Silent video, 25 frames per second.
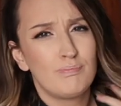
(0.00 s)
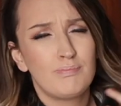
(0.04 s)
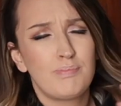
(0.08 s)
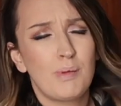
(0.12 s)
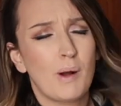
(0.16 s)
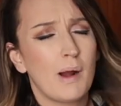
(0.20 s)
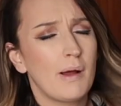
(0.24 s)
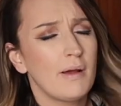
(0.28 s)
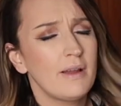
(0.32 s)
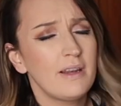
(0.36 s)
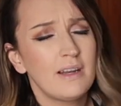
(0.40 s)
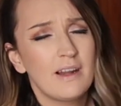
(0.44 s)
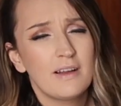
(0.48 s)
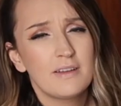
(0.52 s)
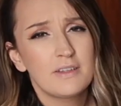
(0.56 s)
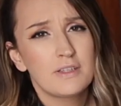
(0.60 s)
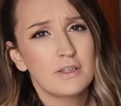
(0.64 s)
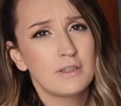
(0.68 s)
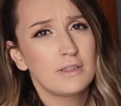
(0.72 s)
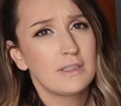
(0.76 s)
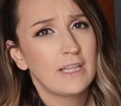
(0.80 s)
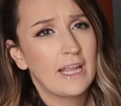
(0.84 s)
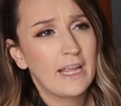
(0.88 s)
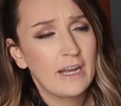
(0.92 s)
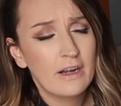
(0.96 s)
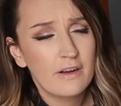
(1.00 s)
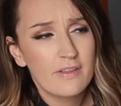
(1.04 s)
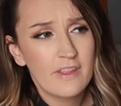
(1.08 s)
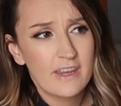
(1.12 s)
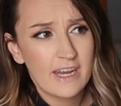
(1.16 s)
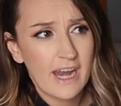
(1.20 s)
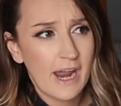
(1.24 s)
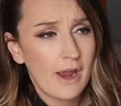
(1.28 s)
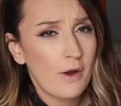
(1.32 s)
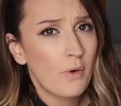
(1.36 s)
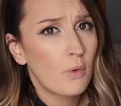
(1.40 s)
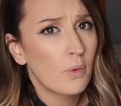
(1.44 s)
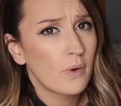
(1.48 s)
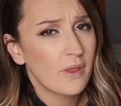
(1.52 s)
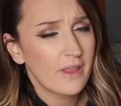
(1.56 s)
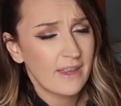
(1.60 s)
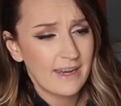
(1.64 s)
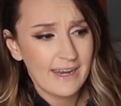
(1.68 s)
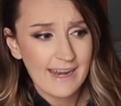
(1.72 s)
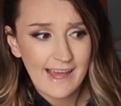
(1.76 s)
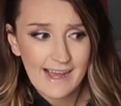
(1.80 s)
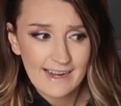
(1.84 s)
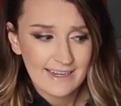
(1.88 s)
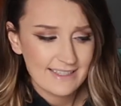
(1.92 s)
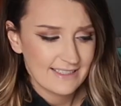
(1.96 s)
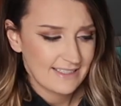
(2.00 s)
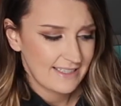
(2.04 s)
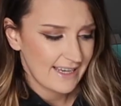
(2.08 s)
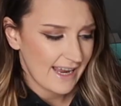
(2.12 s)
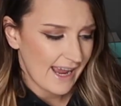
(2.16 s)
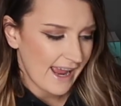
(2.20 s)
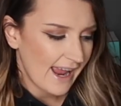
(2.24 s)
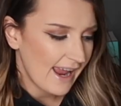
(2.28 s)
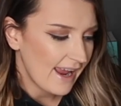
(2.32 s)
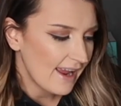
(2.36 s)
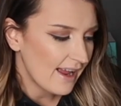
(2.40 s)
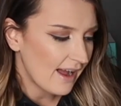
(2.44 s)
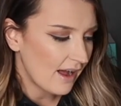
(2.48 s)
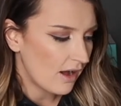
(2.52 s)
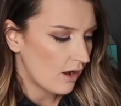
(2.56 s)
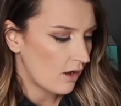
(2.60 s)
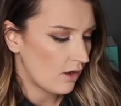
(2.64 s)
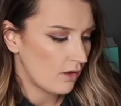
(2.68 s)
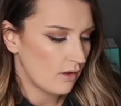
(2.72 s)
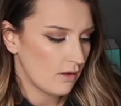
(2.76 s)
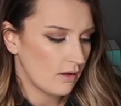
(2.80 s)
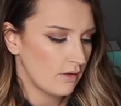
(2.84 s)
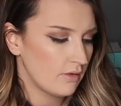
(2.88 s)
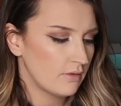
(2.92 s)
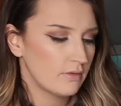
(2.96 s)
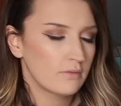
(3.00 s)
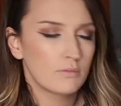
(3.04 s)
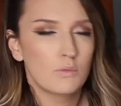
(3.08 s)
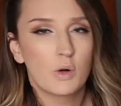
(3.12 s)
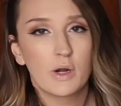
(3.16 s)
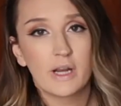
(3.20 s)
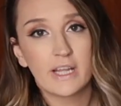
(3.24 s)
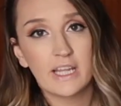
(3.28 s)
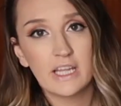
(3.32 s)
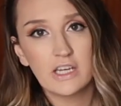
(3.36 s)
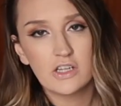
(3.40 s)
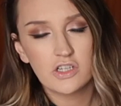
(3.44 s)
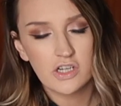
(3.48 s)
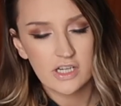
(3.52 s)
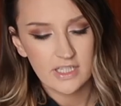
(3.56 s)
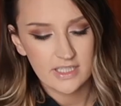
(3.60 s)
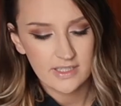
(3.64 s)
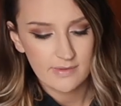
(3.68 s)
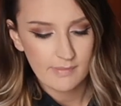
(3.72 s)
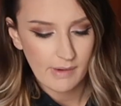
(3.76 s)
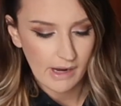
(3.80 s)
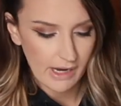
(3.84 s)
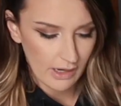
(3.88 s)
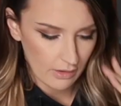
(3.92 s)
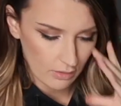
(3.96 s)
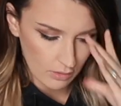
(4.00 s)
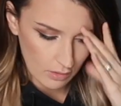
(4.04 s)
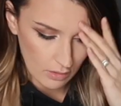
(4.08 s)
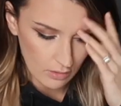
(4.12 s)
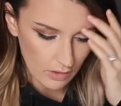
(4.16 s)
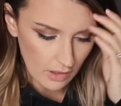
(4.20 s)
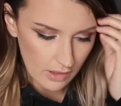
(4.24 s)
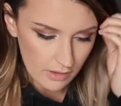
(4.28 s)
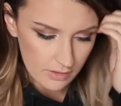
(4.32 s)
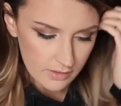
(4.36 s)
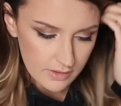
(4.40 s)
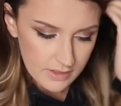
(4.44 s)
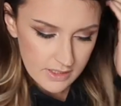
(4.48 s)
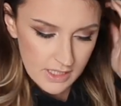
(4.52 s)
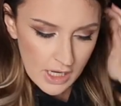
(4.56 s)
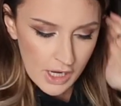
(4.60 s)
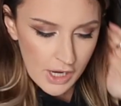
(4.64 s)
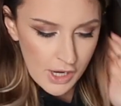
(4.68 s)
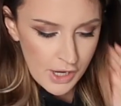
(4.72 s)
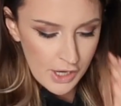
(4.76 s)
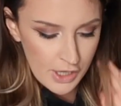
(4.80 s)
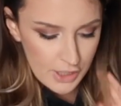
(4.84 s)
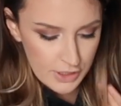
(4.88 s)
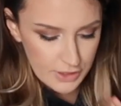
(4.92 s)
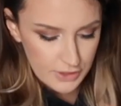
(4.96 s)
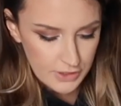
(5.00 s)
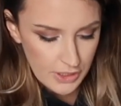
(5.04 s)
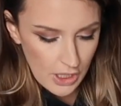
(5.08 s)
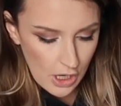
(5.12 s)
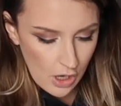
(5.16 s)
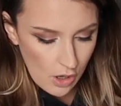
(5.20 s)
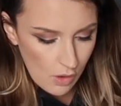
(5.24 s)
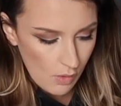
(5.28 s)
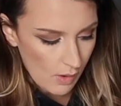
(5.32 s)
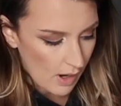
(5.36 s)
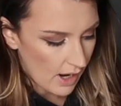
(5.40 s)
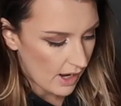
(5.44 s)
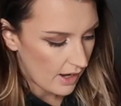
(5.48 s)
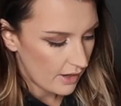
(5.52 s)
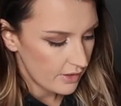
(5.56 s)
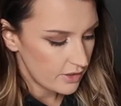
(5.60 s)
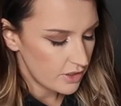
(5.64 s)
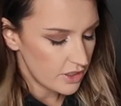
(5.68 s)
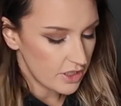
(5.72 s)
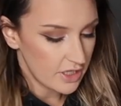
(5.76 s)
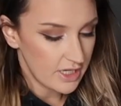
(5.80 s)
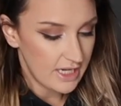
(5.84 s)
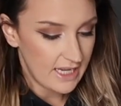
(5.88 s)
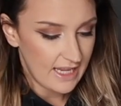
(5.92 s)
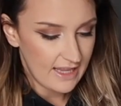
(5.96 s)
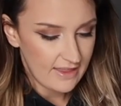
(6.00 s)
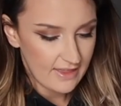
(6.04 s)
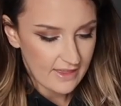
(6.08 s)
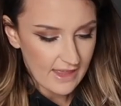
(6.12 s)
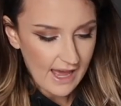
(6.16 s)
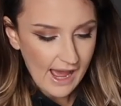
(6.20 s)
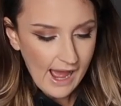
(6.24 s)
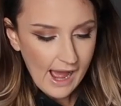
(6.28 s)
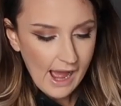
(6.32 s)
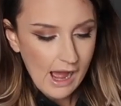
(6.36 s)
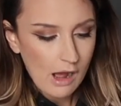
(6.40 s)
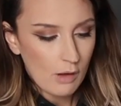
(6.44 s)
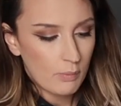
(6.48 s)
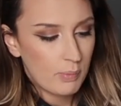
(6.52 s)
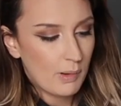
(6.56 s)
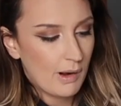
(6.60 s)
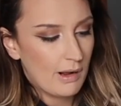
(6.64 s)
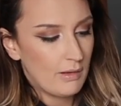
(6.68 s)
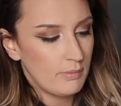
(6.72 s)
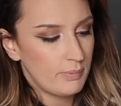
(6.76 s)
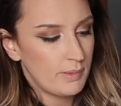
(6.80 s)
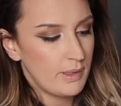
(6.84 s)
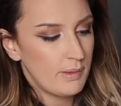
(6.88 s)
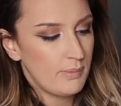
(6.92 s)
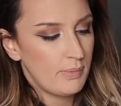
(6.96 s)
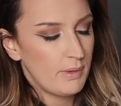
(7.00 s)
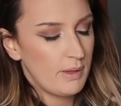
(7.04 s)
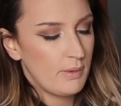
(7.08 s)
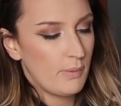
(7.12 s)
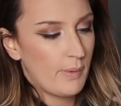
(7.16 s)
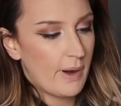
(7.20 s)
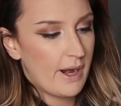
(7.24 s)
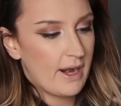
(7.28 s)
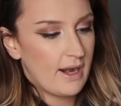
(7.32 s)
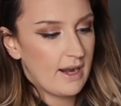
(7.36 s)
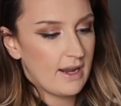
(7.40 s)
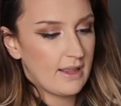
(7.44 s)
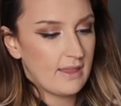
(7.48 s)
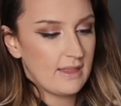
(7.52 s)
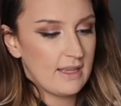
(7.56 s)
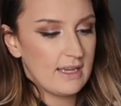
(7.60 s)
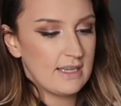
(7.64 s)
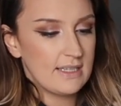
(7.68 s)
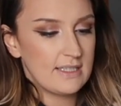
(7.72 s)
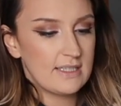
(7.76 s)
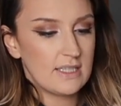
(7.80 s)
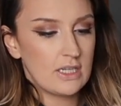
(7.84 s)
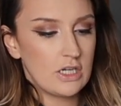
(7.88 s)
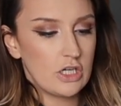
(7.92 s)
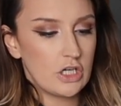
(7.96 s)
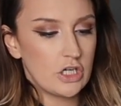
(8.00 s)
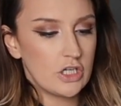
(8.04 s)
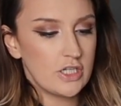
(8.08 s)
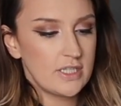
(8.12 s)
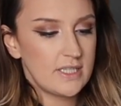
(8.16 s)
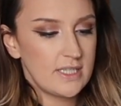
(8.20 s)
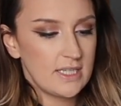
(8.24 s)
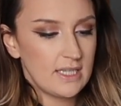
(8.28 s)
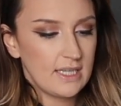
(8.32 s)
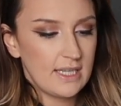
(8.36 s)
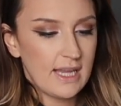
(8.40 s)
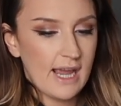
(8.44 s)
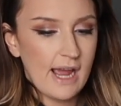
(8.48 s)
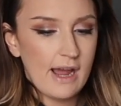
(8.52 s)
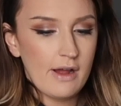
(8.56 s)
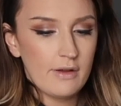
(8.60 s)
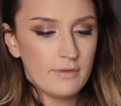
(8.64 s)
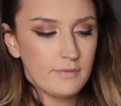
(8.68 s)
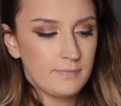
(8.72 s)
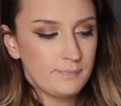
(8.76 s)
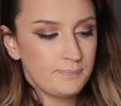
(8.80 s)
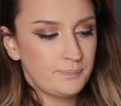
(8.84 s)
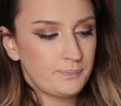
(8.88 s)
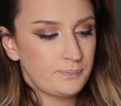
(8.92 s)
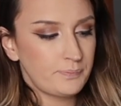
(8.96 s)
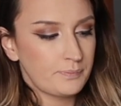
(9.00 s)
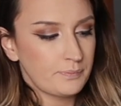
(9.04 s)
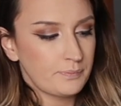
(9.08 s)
probably not until later in the day or the next day, I'll want to get dressed in my own clothes. So underneath that, I'll probably be wearing this nursing gown.